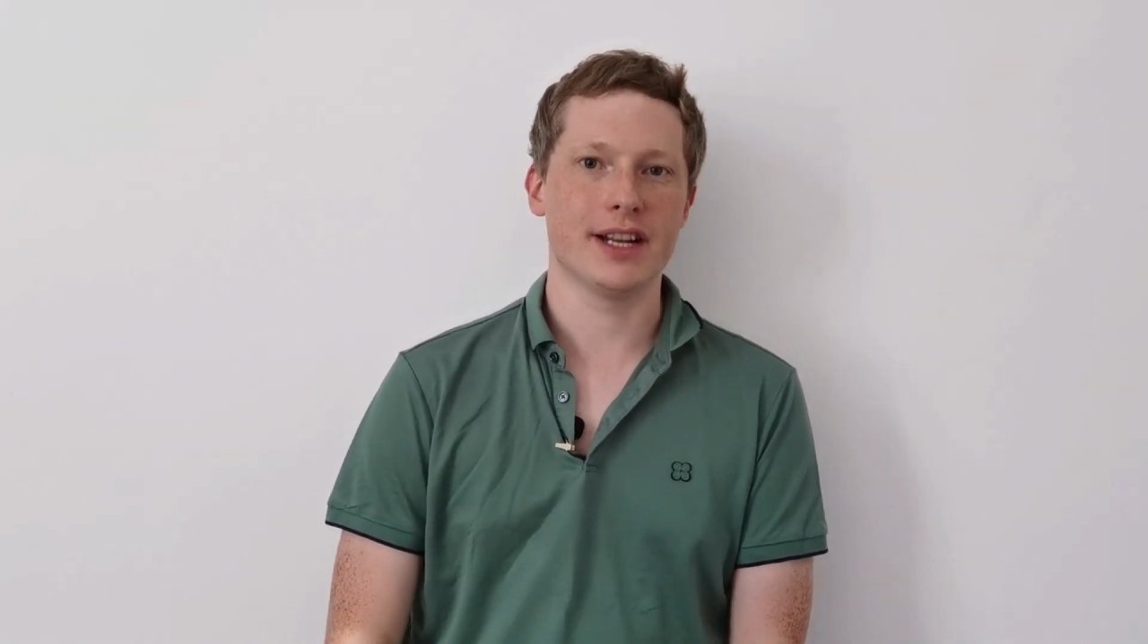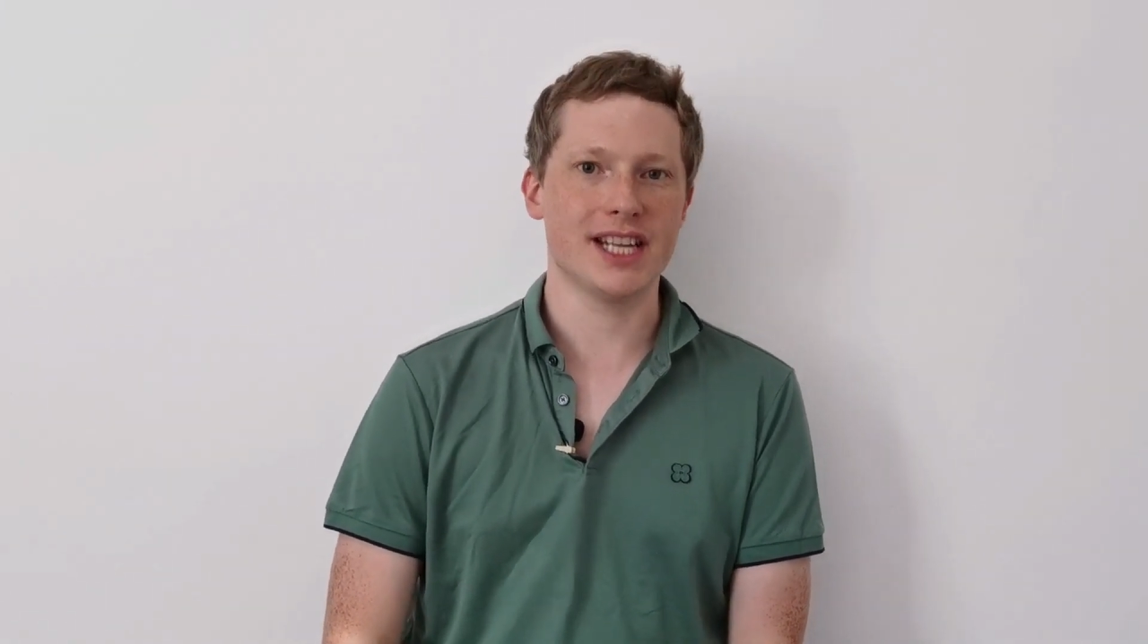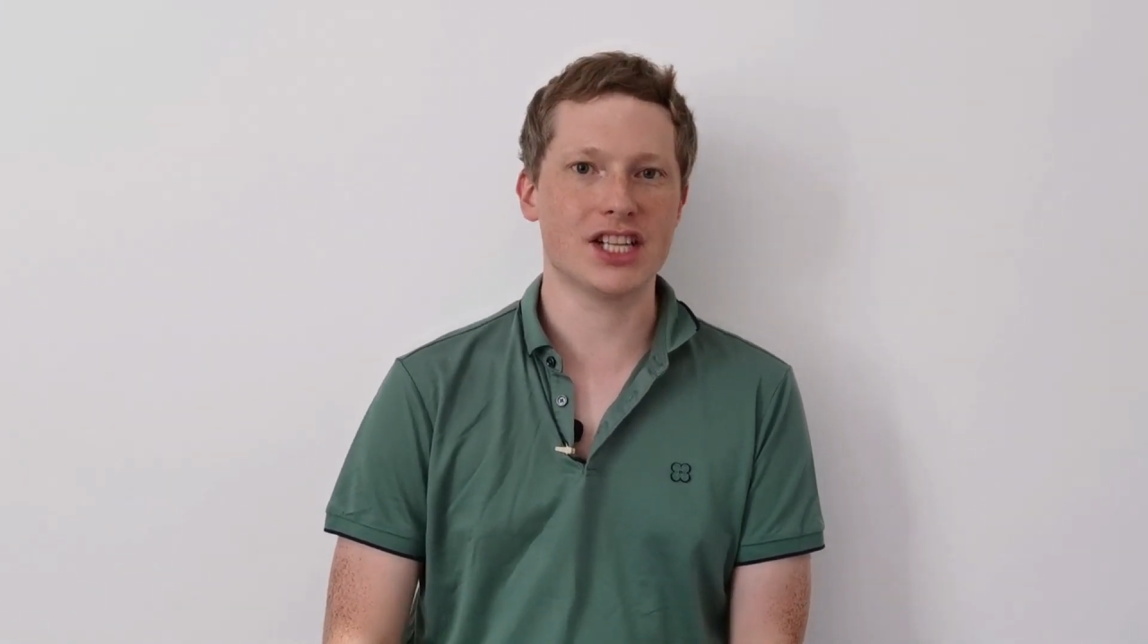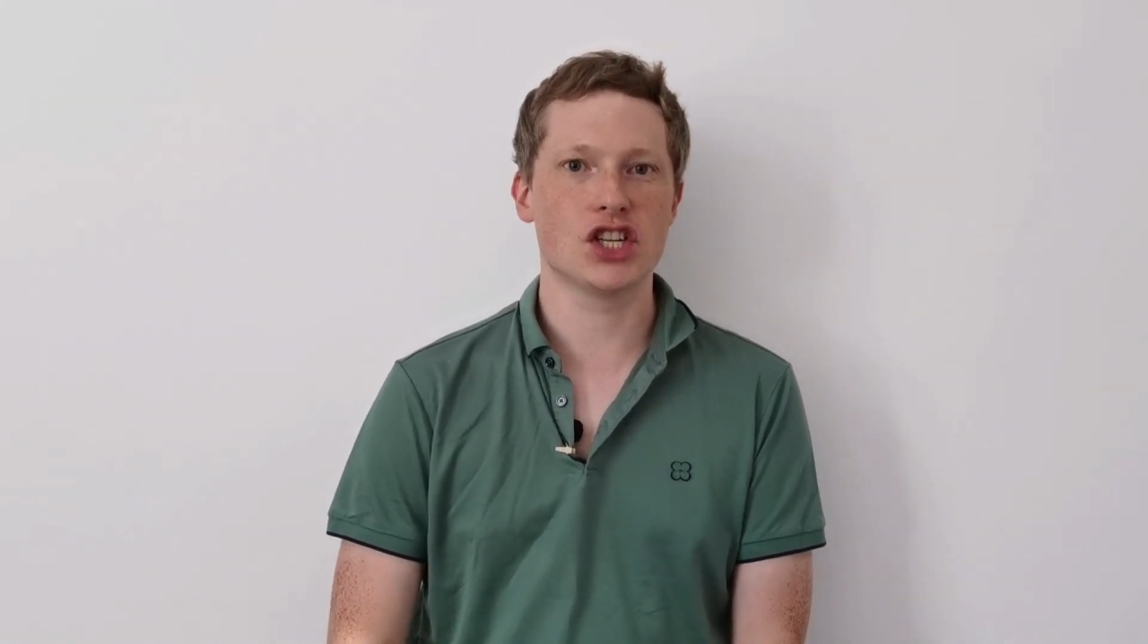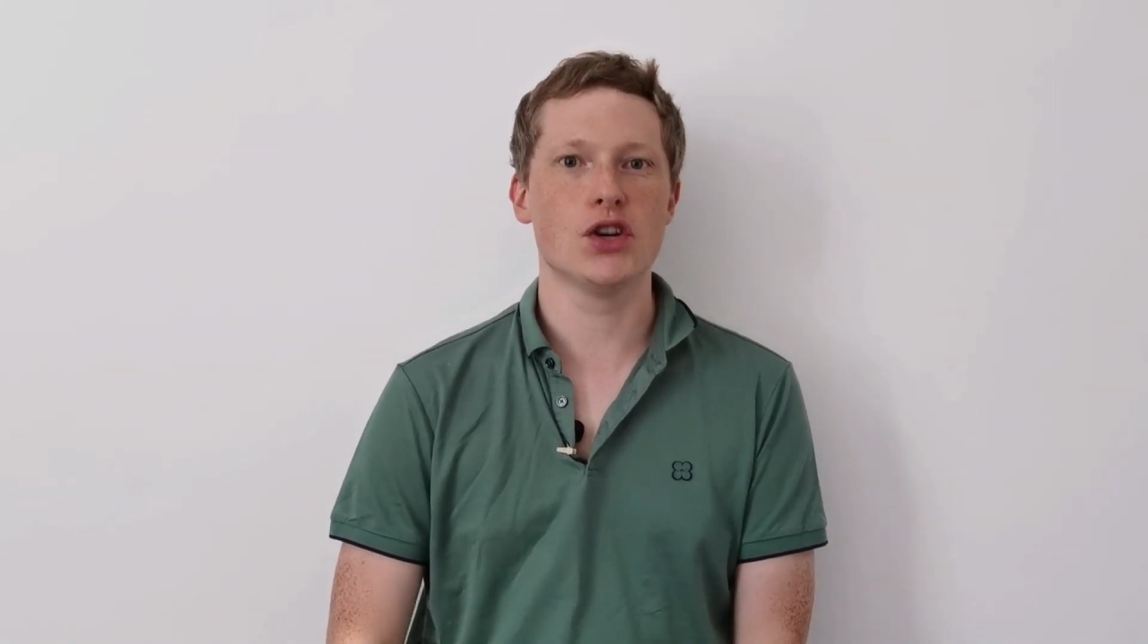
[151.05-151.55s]
in a
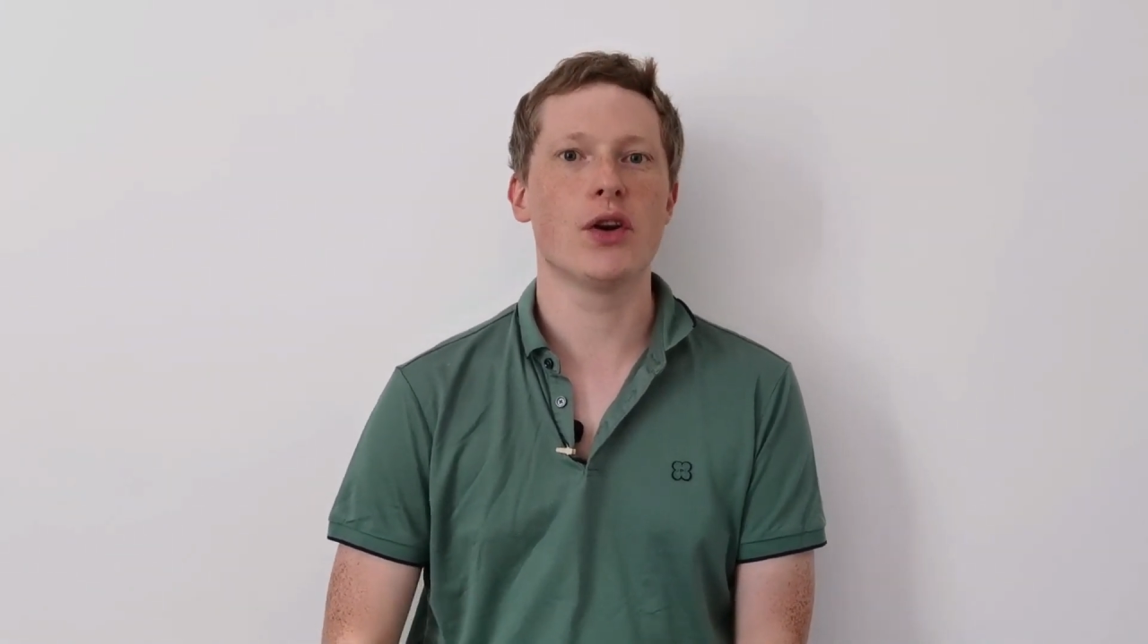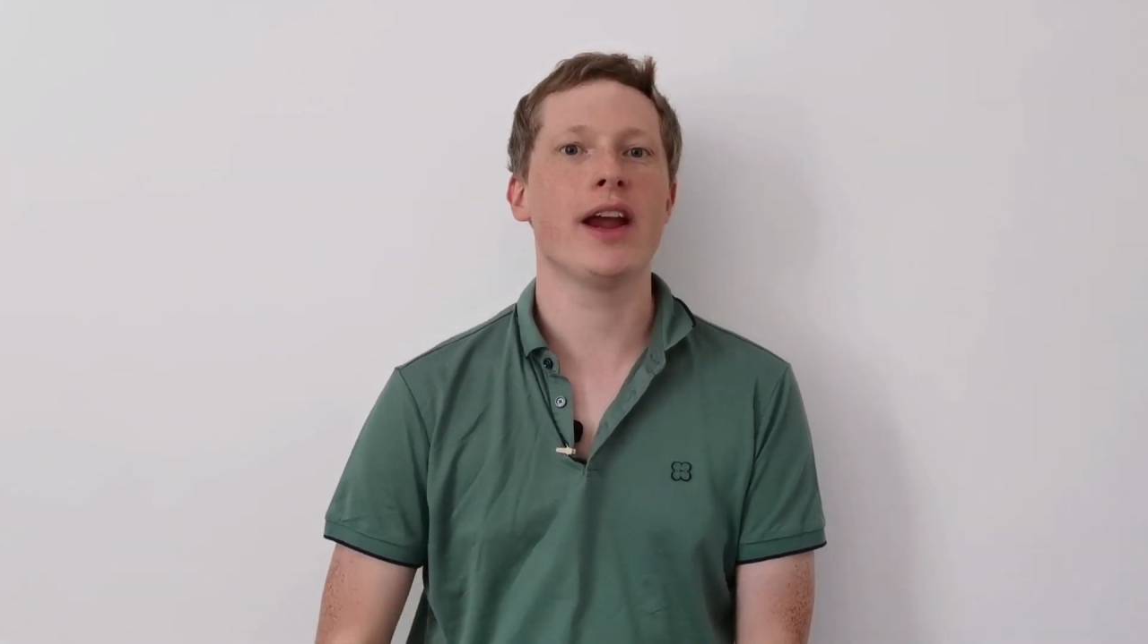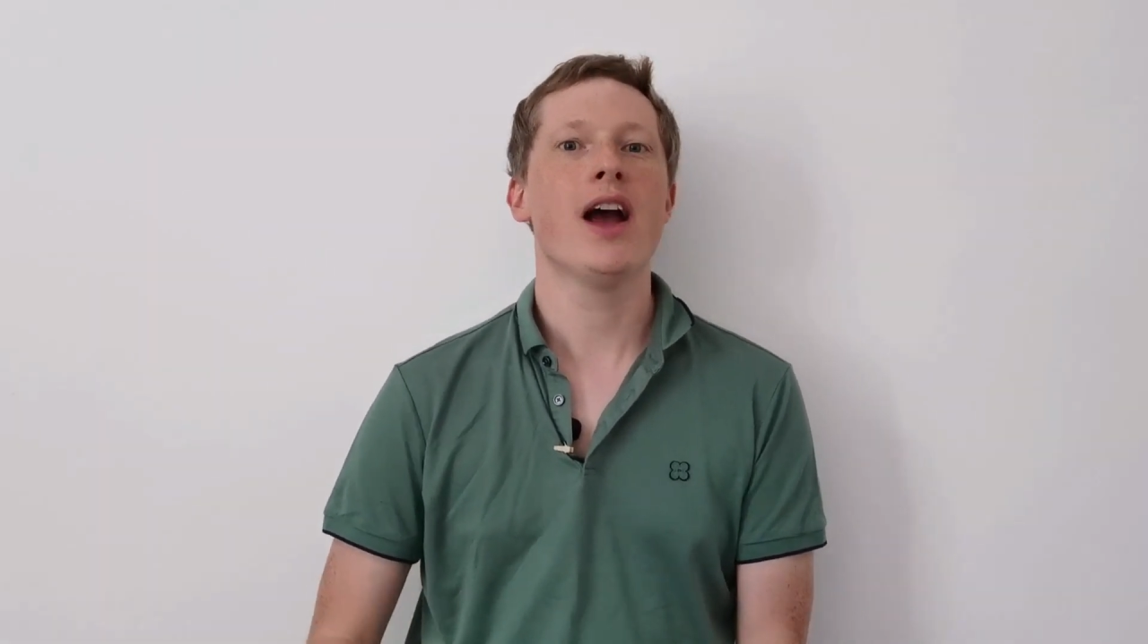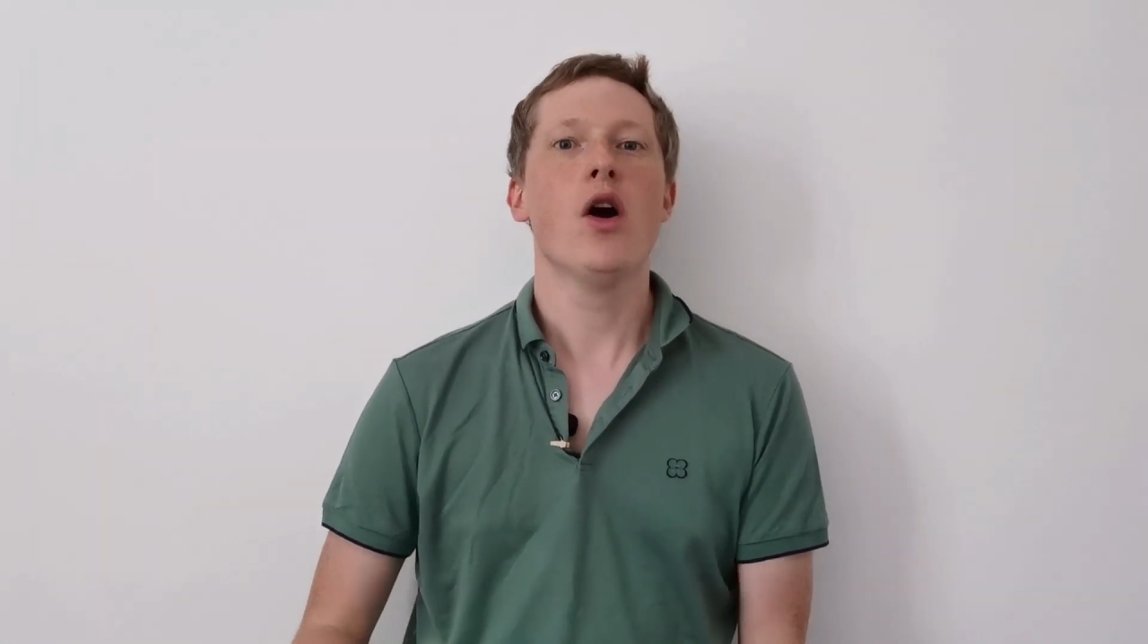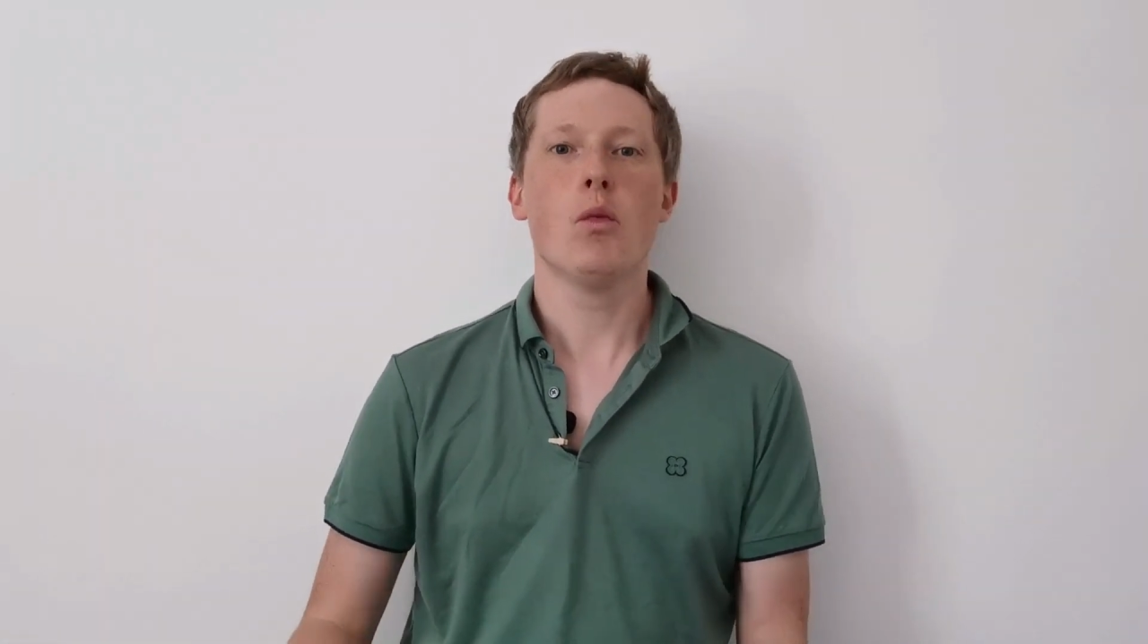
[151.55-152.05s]
dictionary